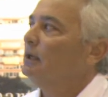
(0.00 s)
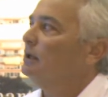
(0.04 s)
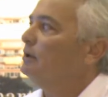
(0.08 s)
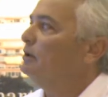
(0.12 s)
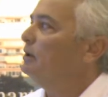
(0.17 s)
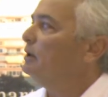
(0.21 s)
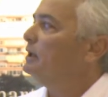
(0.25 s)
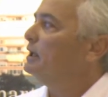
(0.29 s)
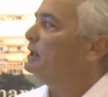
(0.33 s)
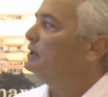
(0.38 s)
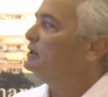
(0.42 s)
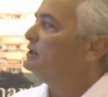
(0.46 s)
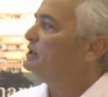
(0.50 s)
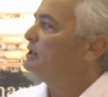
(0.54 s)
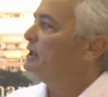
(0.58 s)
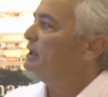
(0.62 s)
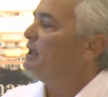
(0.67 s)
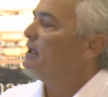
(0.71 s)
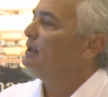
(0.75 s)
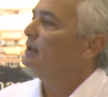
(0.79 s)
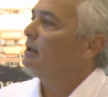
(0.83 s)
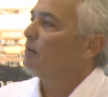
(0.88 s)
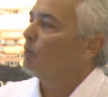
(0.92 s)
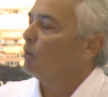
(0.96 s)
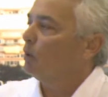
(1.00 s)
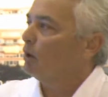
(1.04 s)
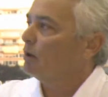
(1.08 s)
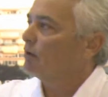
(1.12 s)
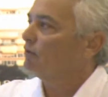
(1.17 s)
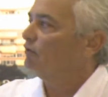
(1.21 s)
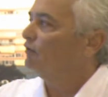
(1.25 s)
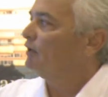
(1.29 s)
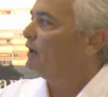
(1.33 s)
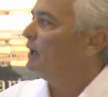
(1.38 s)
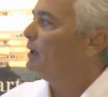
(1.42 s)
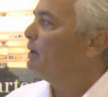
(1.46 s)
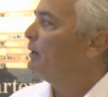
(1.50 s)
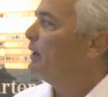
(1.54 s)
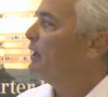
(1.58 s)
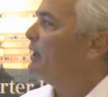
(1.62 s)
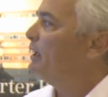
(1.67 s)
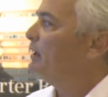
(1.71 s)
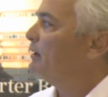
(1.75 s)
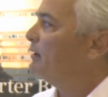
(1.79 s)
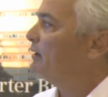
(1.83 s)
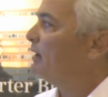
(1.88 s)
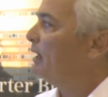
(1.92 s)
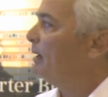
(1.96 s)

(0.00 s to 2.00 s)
you can see the workflow here.